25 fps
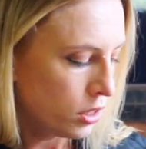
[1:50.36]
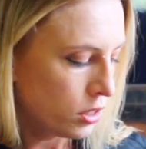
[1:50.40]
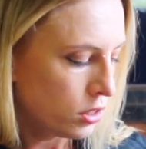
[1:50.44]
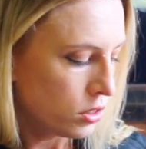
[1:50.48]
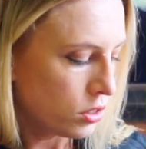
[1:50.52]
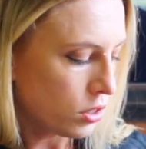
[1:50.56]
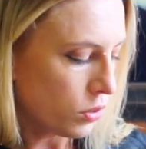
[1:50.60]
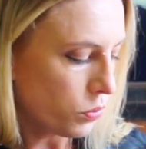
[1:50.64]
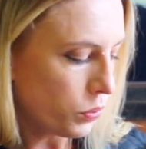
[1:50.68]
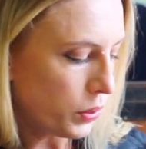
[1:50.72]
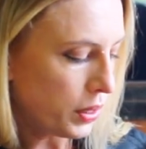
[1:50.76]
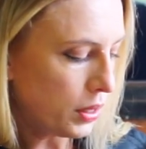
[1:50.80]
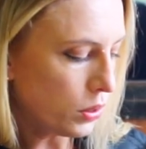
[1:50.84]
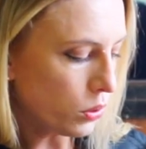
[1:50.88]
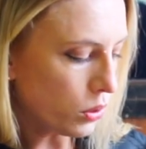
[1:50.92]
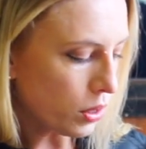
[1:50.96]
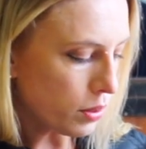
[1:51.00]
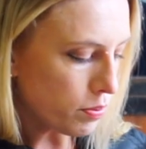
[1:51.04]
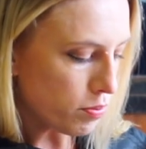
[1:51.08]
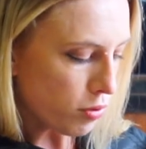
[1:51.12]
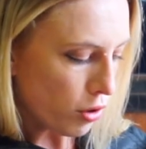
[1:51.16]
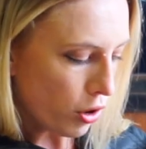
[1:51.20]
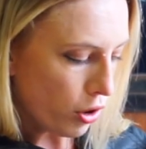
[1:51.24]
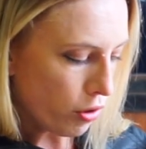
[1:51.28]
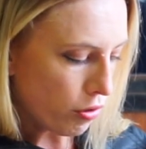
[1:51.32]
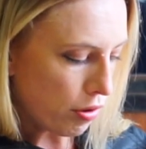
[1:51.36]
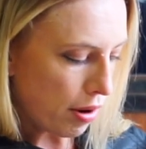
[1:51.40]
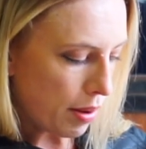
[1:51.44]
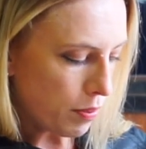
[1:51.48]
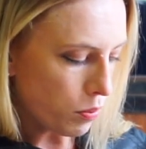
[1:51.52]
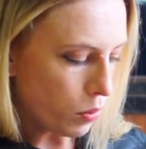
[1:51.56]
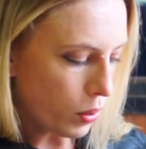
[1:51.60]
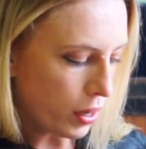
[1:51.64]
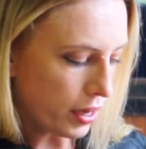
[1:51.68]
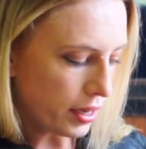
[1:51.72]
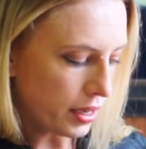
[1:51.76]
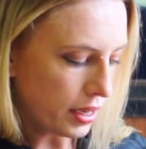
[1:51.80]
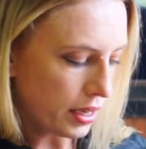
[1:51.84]
So if we look at program
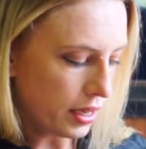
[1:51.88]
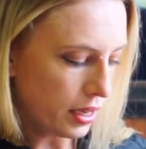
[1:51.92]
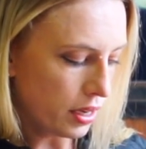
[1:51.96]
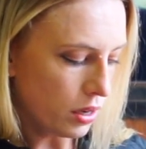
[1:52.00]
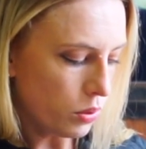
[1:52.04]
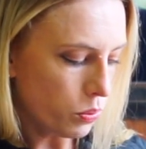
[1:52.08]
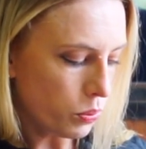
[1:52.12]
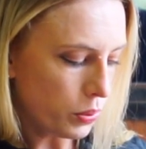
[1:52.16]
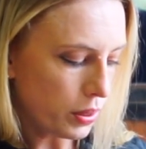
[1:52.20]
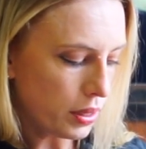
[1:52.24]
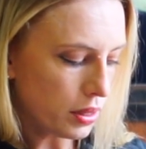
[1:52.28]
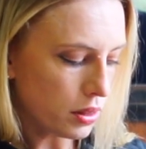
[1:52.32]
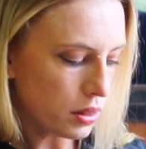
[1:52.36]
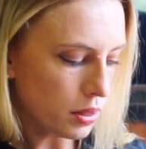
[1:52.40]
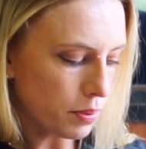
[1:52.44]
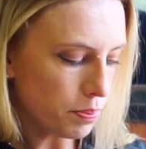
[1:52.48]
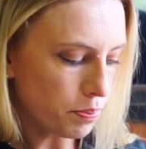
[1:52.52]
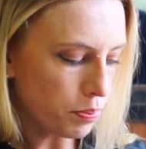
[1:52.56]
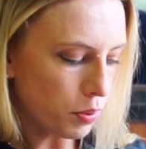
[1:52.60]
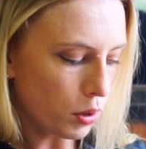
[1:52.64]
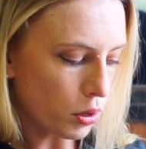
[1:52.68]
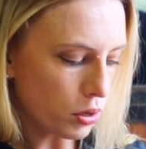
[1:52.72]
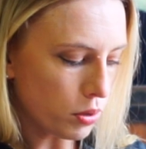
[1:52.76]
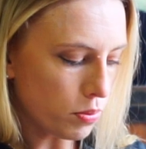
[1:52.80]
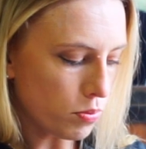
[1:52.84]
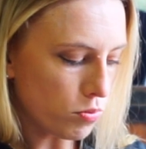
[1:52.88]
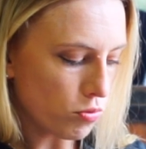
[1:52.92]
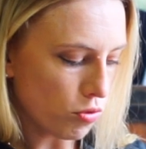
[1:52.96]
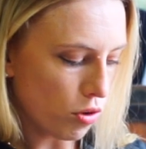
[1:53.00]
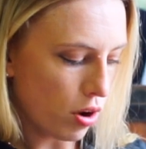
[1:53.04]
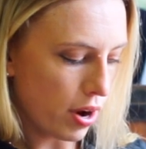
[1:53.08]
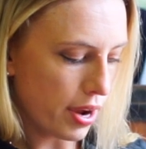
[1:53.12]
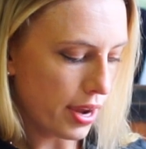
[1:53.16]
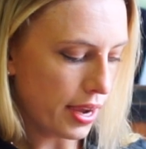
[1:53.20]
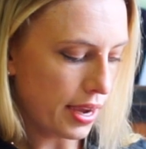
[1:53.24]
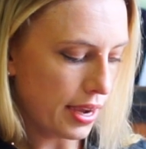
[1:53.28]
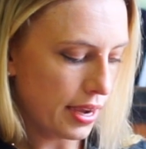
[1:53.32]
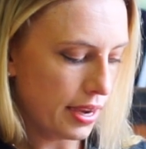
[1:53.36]
1 here, the bottom
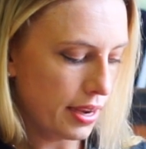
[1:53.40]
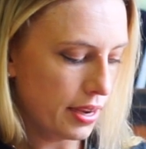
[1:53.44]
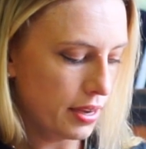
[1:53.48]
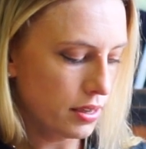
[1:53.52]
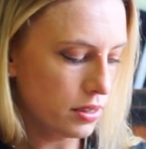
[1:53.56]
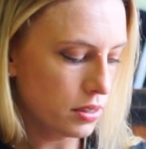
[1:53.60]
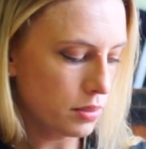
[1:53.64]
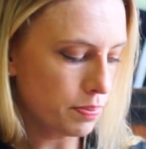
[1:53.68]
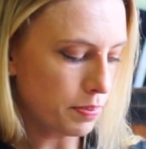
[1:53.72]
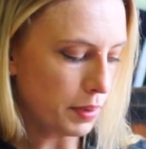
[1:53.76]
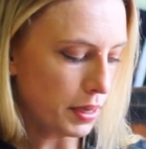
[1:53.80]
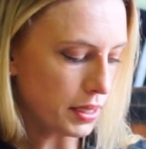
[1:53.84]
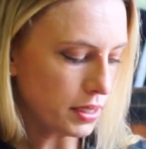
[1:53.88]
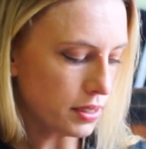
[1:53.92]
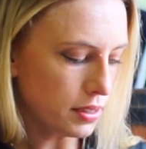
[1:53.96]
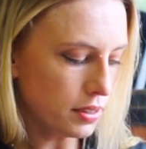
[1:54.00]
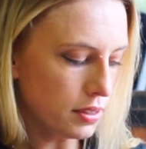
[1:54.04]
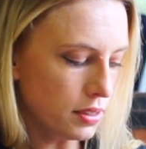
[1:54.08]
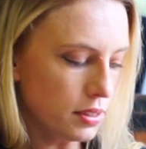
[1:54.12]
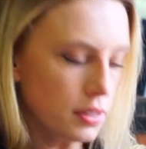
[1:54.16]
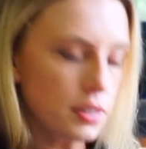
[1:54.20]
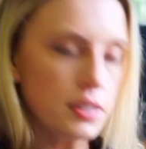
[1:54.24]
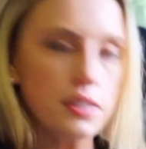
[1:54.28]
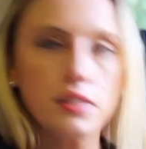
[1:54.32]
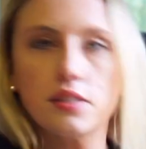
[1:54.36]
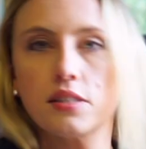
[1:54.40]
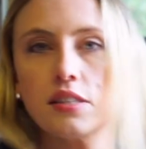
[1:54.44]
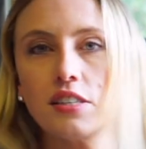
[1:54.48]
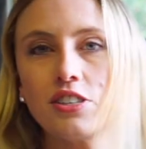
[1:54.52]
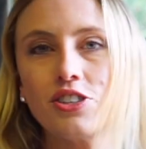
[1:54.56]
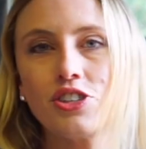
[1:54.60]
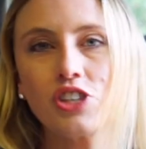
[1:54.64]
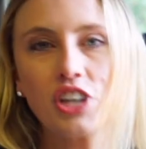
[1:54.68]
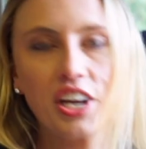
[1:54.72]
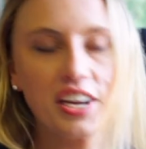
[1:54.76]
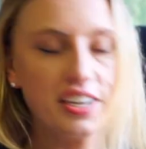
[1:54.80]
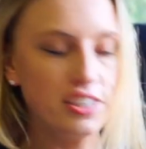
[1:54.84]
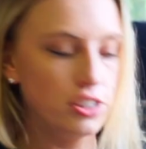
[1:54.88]
right hand button is the
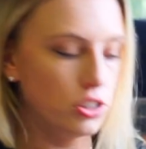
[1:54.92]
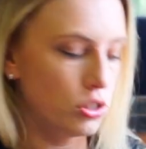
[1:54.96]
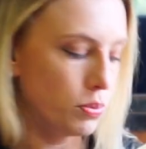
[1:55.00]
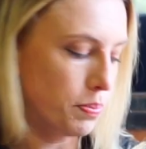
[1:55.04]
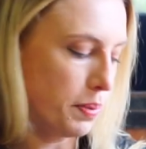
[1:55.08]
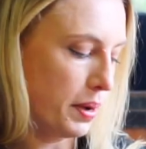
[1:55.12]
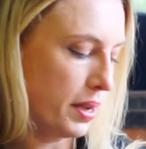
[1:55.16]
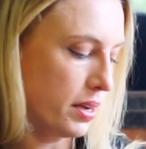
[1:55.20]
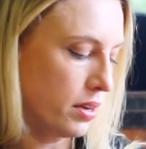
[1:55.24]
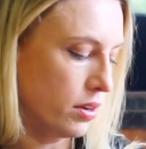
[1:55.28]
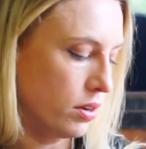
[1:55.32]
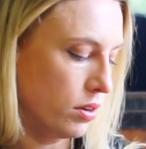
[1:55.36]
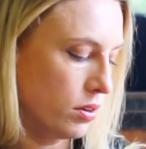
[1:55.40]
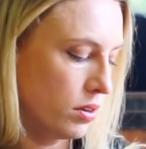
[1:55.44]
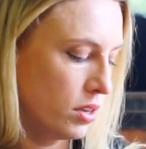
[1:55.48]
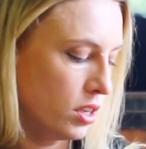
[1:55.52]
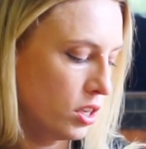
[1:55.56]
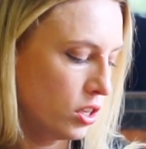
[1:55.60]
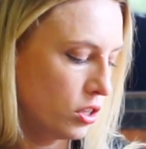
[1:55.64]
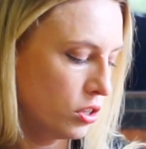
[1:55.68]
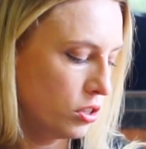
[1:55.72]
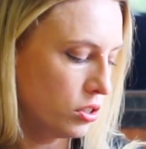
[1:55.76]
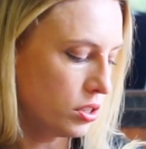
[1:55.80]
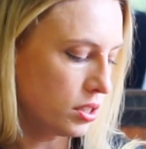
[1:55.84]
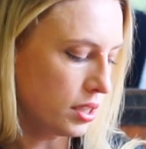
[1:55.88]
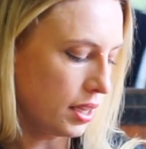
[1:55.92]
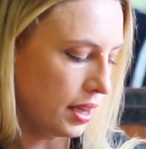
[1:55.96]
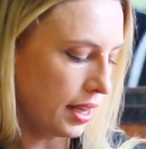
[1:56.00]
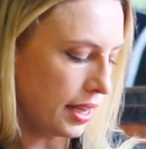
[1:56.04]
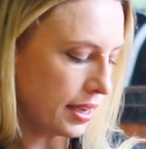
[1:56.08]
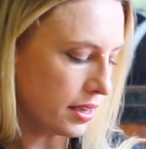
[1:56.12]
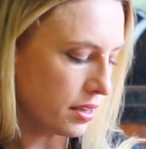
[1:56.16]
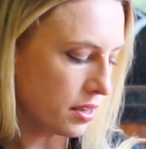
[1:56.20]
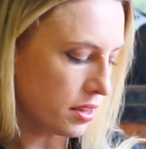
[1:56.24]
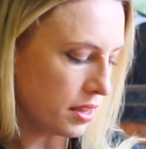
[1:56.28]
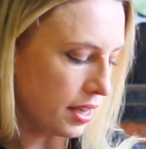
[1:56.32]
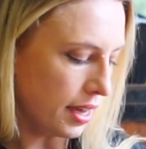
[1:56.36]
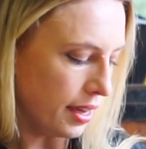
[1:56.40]
change button. You
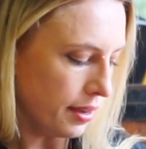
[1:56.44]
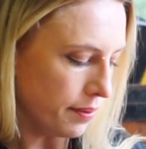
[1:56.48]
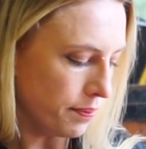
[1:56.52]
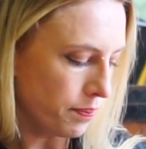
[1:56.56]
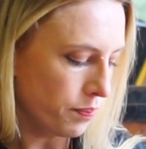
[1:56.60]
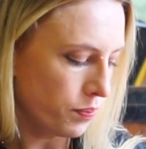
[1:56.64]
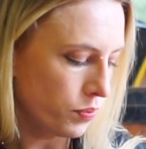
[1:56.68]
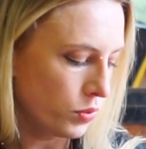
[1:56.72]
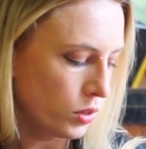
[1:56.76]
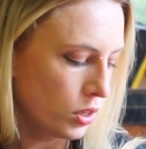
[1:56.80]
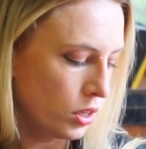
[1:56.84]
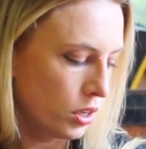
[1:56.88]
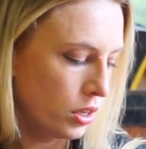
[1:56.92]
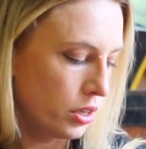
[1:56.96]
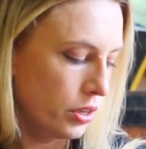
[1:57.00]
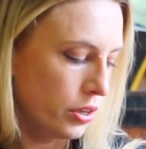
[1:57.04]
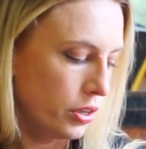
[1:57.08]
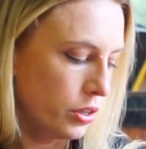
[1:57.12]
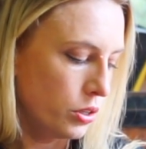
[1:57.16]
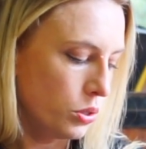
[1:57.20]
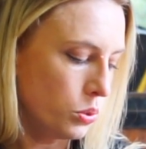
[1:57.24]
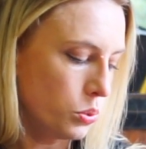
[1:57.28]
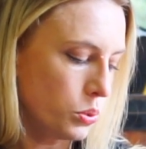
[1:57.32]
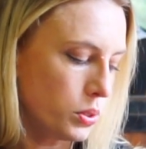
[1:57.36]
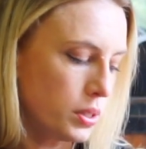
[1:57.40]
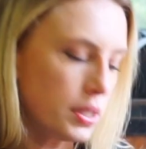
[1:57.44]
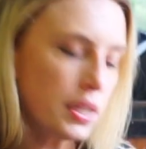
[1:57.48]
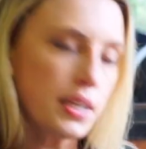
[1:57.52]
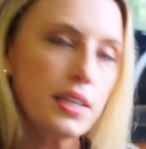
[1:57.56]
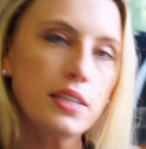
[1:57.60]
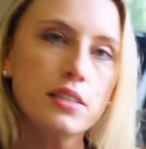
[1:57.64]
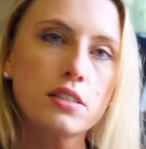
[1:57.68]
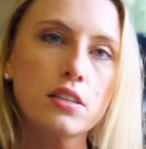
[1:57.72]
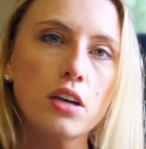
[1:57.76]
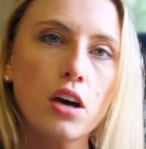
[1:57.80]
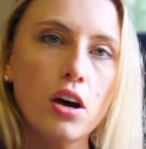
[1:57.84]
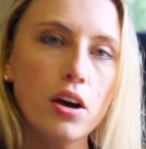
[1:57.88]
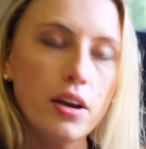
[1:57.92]
select that, you'll see
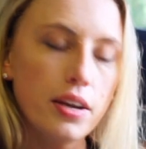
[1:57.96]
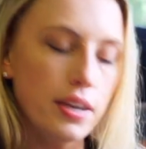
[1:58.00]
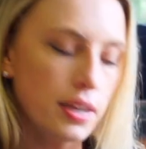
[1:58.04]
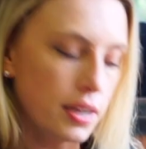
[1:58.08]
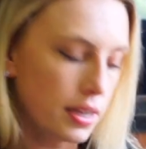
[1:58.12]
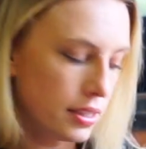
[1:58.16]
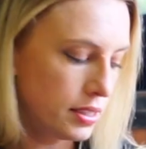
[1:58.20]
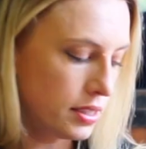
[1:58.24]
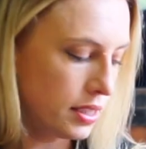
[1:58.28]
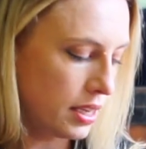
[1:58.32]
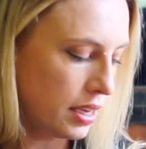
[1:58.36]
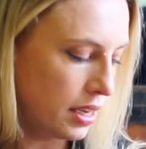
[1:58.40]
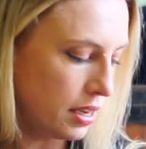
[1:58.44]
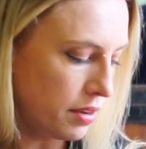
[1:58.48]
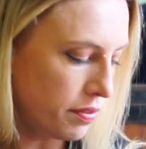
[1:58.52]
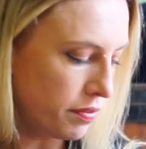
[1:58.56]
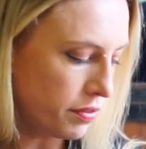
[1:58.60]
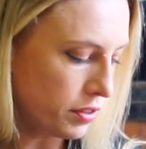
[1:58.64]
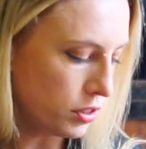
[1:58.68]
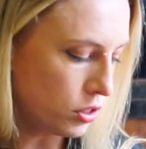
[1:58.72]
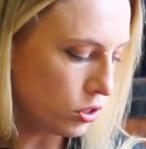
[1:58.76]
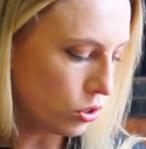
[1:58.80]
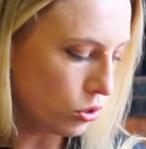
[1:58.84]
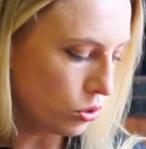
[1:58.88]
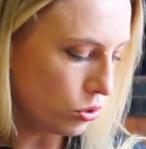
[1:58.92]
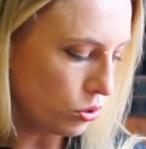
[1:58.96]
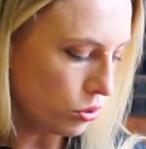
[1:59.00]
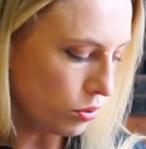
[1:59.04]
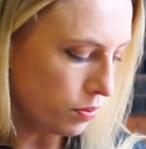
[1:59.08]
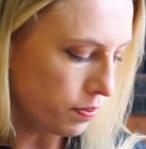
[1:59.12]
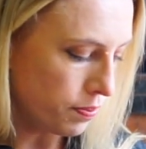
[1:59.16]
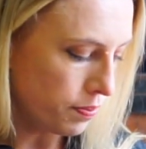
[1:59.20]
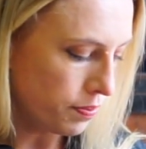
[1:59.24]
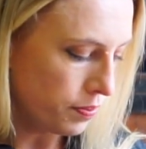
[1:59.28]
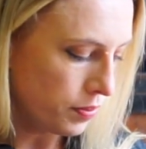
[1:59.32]
a T for 2.